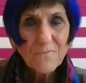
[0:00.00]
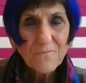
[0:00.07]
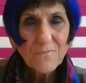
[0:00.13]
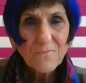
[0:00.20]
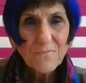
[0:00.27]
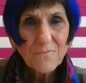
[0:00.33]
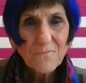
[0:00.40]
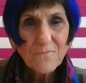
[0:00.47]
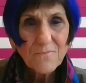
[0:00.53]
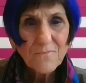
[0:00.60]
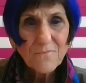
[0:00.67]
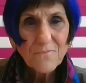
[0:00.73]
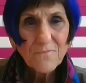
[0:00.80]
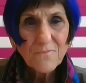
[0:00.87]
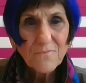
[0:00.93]

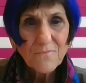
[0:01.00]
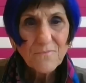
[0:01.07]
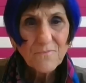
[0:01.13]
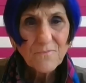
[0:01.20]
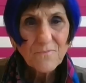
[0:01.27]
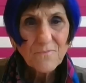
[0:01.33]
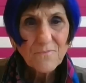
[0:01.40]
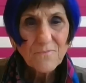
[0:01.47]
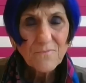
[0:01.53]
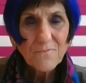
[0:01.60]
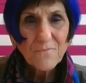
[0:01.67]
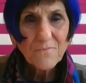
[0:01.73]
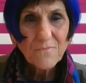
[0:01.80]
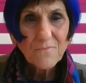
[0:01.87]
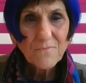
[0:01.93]

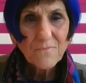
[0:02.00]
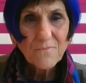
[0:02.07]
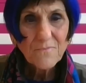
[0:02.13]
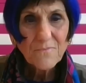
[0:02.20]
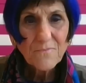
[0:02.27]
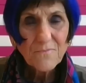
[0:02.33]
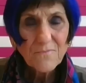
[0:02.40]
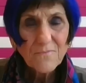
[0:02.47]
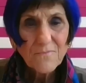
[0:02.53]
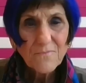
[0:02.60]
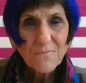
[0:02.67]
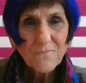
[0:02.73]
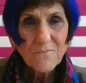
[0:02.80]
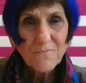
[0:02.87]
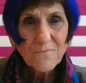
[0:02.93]

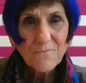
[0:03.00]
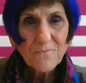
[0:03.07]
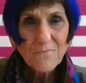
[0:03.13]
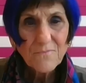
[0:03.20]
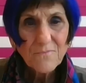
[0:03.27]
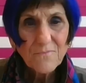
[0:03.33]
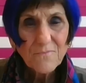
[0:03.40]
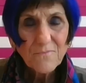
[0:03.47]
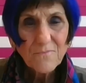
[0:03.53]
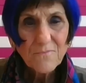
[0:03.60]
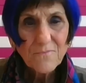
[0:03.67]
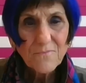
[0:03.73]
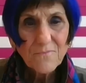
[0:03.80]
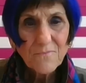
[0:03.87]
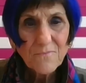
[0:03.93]

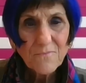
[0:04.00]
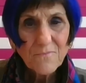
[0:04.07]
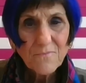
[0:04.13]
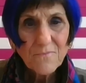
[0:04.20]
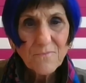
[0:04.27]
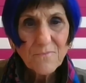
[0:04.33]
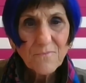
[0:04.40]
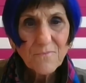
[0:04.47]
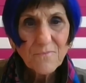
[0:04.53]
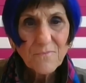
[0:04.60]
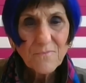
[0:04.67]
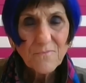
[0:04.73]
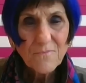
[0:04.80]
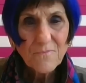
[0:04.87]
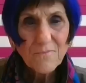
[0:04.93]

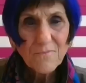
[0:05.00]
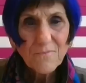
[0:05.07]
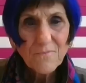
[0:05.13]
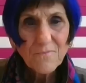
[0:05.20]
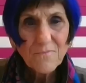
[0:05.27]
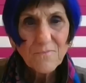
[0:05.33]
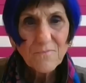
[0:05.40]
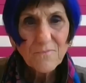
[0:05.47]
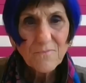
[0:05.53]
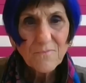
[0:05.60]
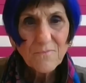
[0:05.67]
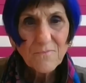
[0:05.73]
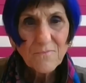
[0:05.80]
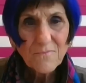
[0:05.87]
No words are spoken by the person on screen.